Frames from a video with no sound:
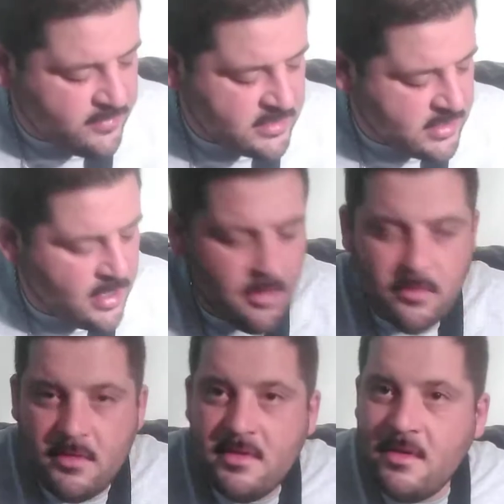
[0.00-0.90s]
Sound,
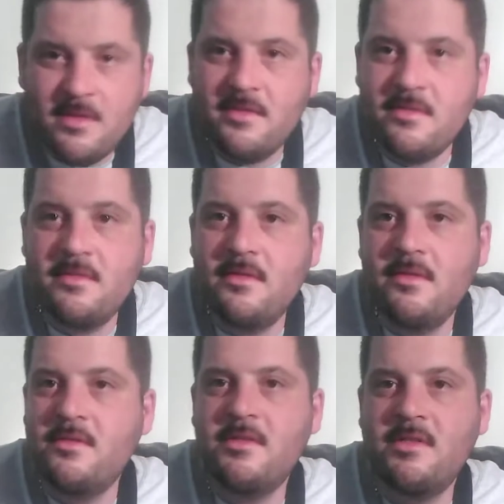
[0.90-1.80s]
and
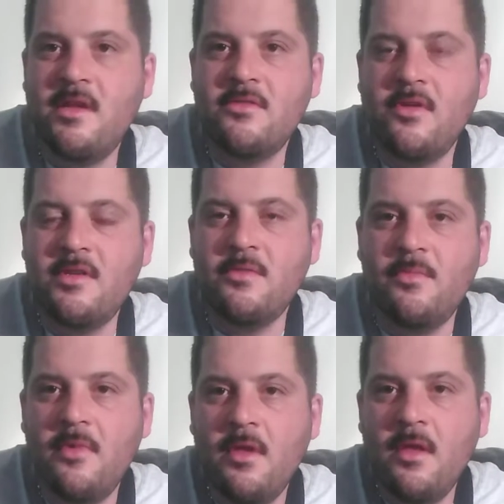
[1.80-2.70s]
it just sounds awesome.
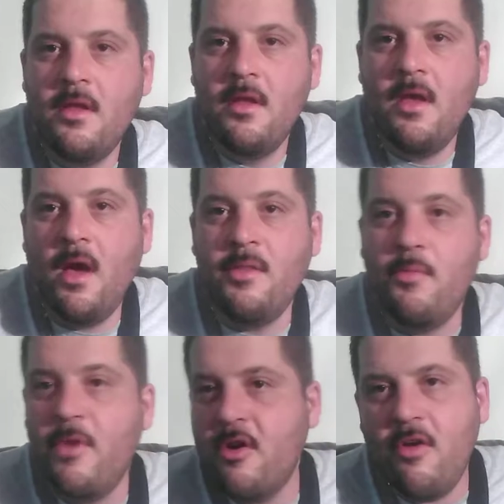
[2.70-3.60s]
On the
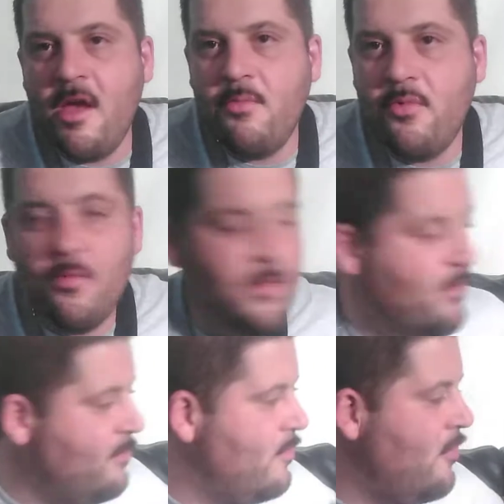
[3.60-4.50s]
bigger amp
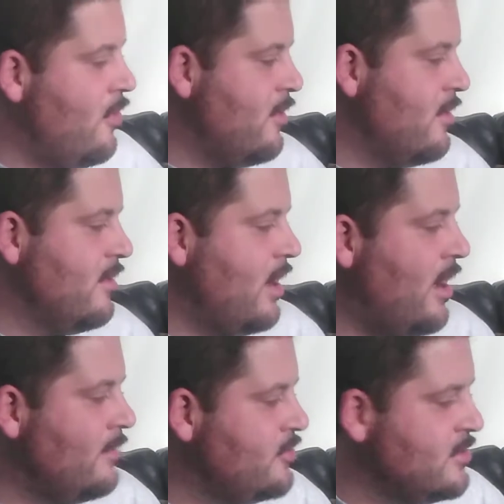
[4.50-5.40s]
with more
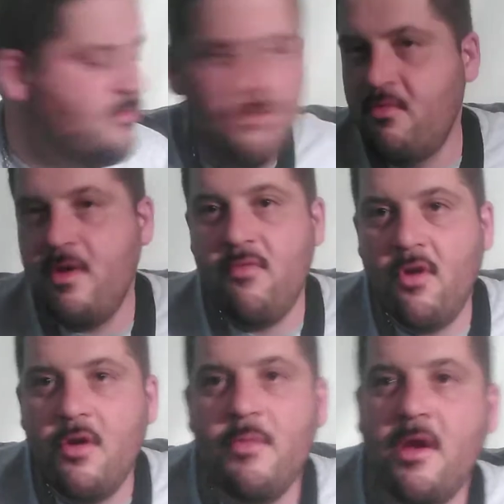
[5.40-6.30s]
options for
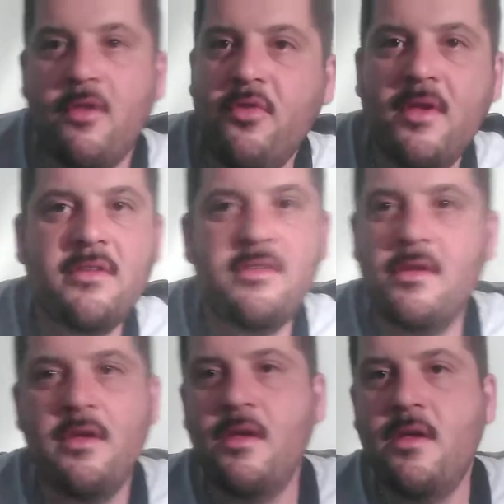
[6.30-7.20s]
reverb and other
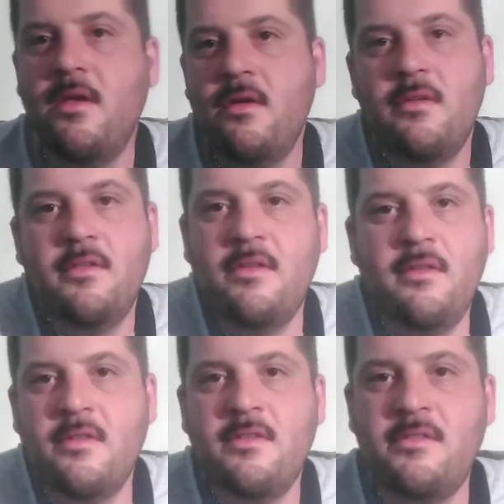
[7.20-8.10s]
things,
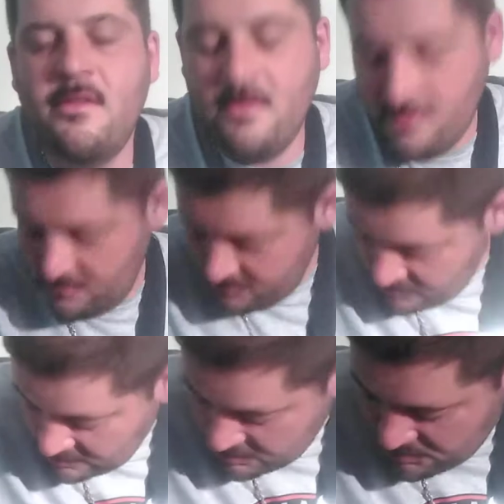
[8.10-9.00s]
this little
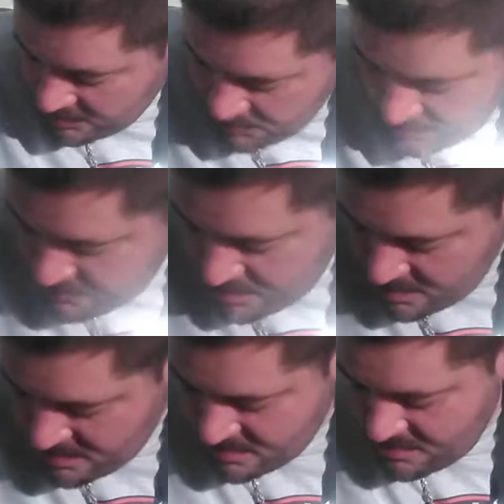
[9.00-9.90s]
6-string wine
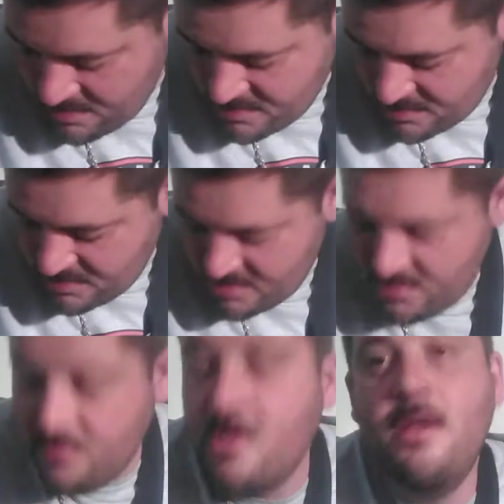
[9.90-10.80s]
box guitar sounds
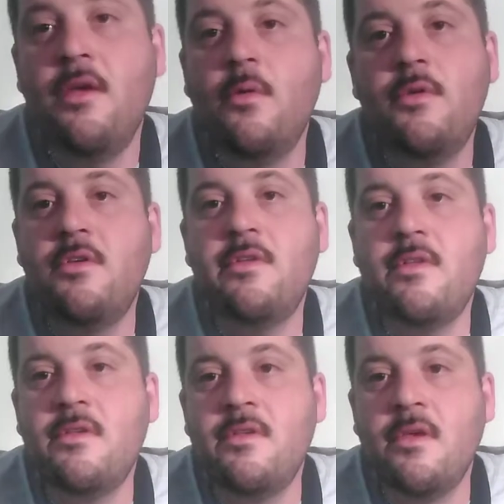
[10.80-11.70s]
awesome with just
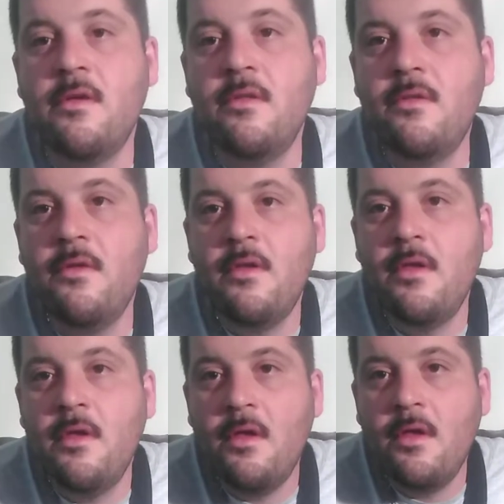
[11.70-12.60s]
a single
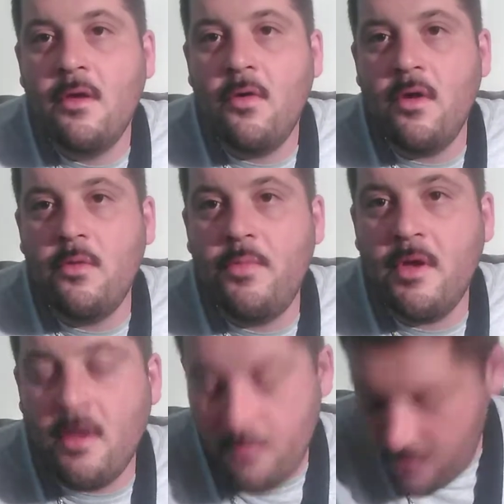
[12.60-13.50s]
coil
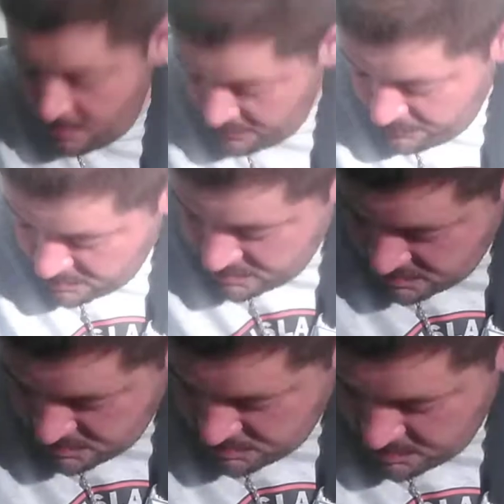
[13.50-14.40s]
pickup there for a
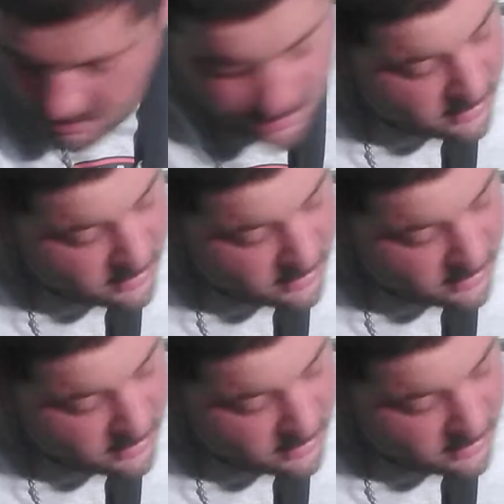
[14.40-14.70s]
6-string.